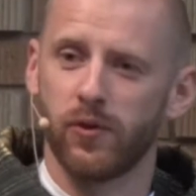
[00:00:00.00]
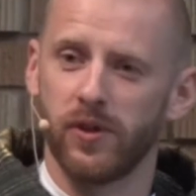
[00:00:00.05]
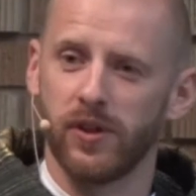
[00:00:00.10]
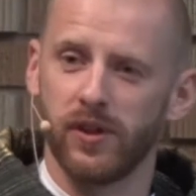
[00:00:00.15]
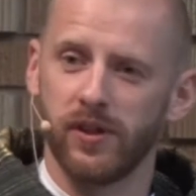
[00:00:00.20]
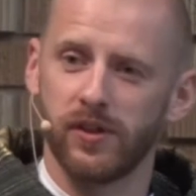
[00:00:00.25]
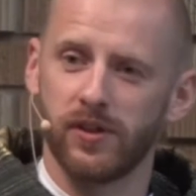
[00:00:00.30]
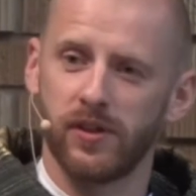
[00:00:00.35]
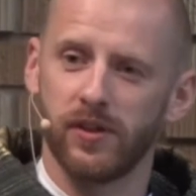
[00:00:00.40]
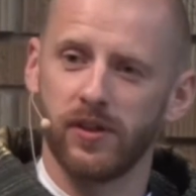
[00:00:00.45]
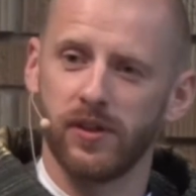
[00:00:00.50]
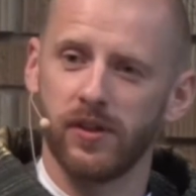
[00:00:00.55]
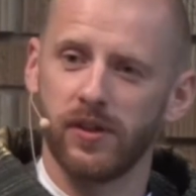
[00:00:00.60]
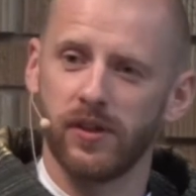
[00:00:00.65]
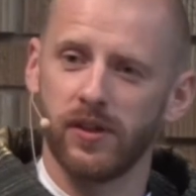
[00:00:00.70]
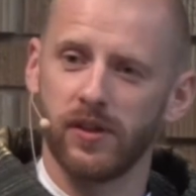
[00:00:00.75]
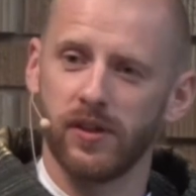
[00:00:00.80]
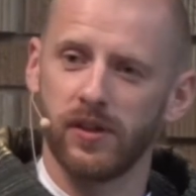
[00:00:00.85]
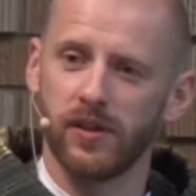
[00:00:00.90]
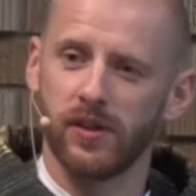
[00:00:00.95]
for it.
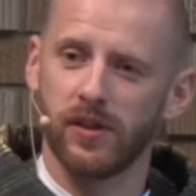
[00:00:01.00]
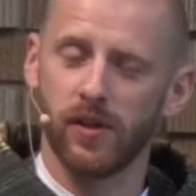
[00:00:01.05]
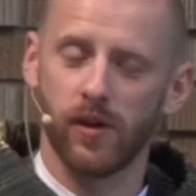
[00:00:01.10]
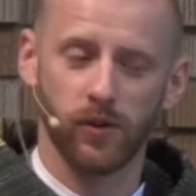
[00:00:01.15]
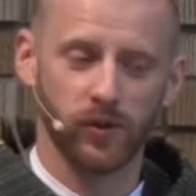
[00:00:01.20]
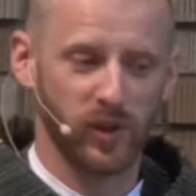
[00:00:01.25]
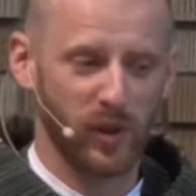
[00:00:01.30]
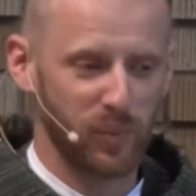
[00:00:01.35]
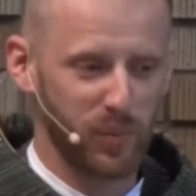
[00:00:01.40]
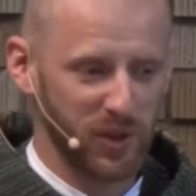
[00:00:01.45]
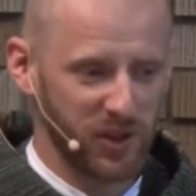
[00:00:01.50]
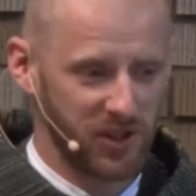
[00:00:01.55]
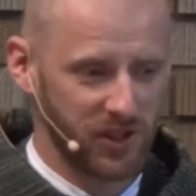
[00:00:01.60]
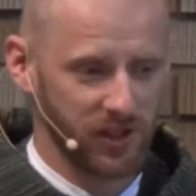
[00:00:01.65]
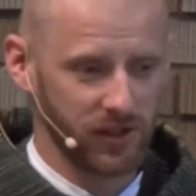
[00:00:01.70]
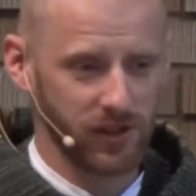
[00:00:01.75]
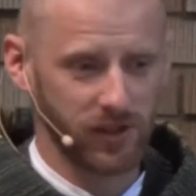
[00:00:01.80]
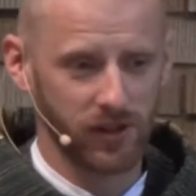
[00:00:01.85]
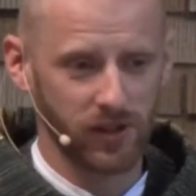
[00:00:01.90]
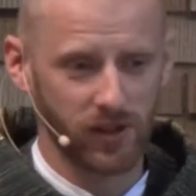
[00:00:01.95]
From the
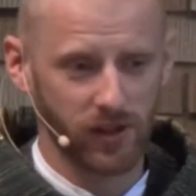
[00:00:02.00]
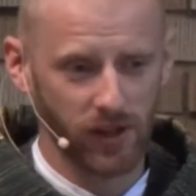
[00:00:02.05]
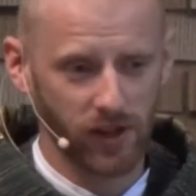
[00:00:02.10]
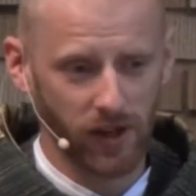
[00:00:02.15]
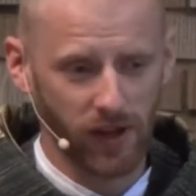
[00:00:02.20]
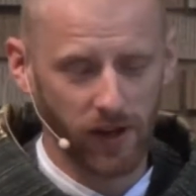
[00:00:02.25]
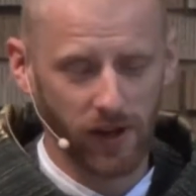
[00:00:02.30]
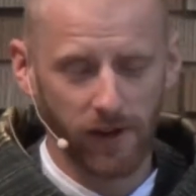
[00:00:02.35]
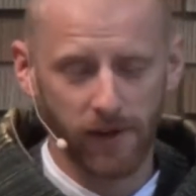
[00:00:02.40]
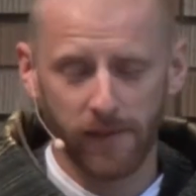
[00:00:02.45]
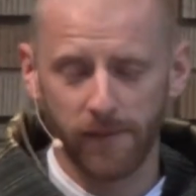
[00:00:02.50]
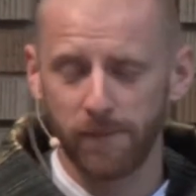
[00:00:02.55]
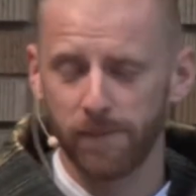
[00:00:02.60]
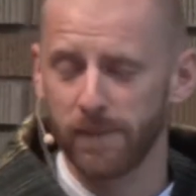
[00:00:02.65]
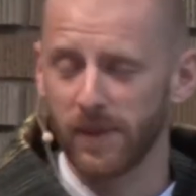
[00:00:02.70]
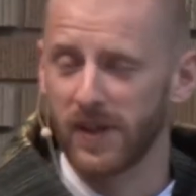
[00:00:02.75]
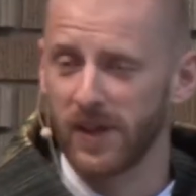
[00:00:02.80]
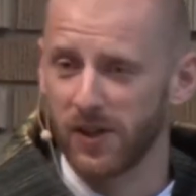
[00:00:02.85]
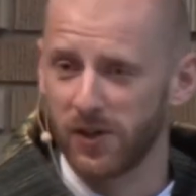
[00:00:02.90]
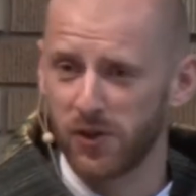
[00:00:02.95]
beginning,
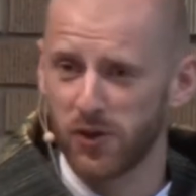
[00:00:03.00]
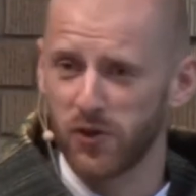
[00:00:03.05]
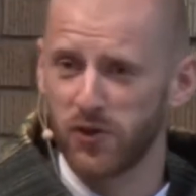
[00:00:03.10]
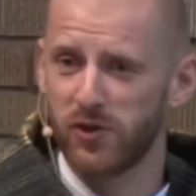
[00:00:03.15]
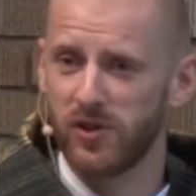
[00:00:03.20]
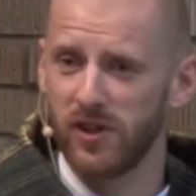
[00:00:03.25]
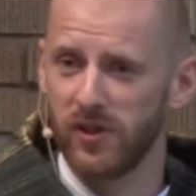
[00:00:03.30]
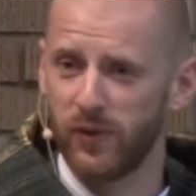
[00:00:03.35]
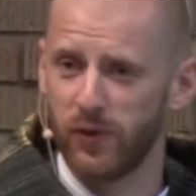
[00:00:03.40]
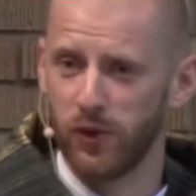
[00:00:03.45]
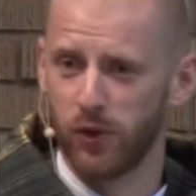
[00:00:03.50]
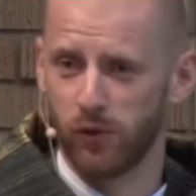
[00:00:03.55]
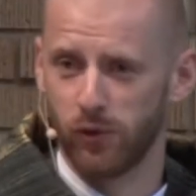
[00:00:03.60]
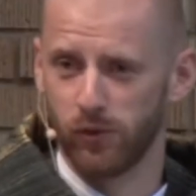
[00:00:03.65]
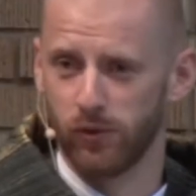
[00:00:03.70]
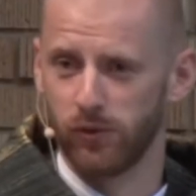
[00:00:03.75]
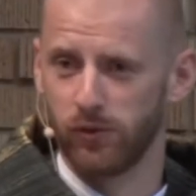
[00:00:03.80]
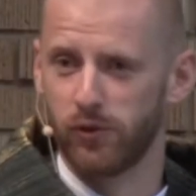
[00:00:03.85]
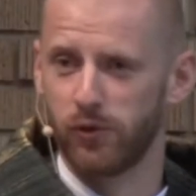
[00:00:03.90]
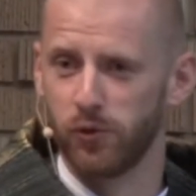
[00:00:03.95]
it is
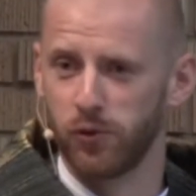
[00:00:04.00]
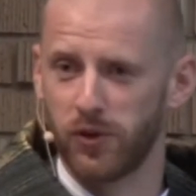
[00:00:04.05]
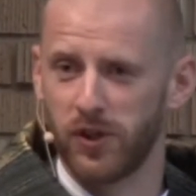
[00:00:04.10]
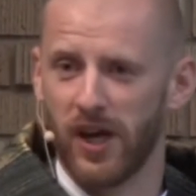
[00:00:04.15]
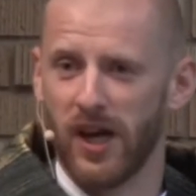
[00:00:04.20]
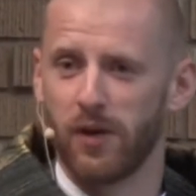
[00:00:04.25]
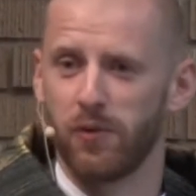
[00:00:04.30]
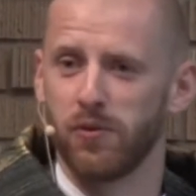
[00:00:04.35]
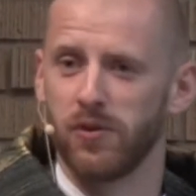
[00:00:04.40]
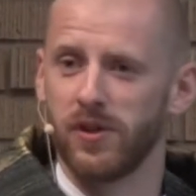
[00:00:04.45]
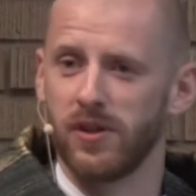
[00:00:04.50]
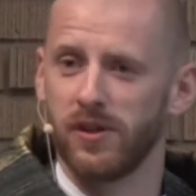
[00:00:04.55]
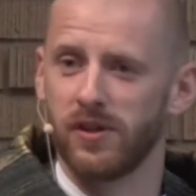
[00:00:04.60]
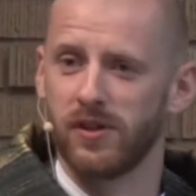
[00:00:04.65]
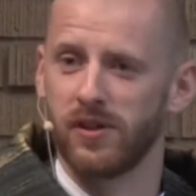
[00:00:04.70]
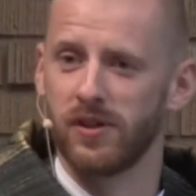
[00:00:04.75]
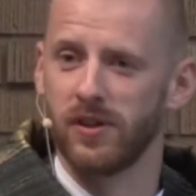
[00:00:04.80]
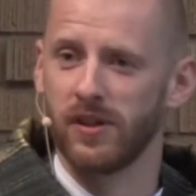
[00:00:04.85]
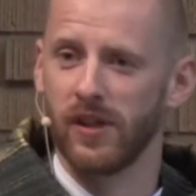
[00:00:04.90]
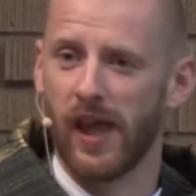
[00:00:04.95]
difficult to carry
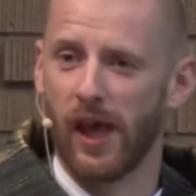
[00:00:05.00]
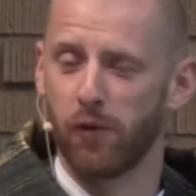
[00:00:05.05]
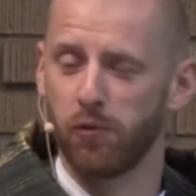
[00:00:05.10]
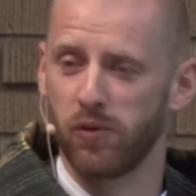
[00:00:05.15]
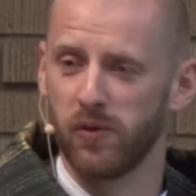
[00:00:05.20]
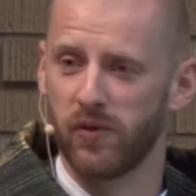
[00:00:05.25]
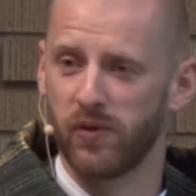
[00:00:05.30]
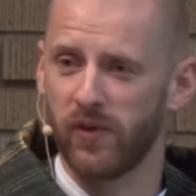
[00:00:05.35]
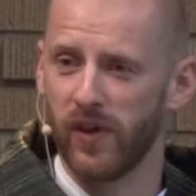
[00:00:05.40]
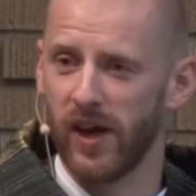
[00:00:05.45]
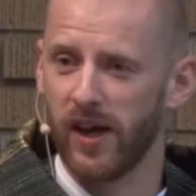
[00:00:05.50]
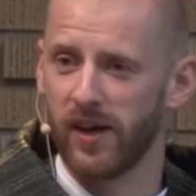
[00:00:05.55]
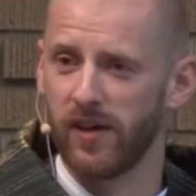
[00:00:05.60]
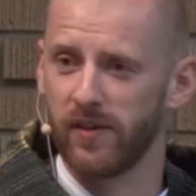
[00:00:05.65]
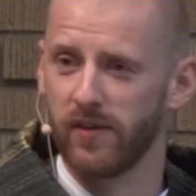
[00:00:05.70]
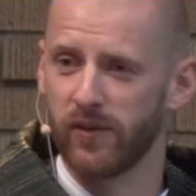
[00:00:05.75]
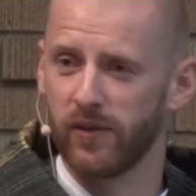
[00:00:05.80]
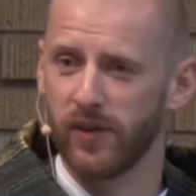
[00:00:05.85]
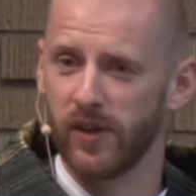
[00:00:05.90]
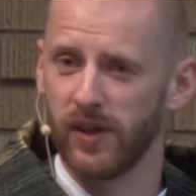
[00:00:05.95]
it, like in
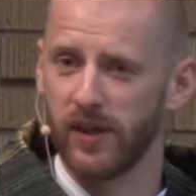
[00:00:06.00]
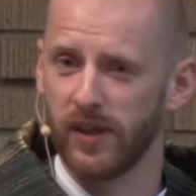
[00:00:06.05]
faith.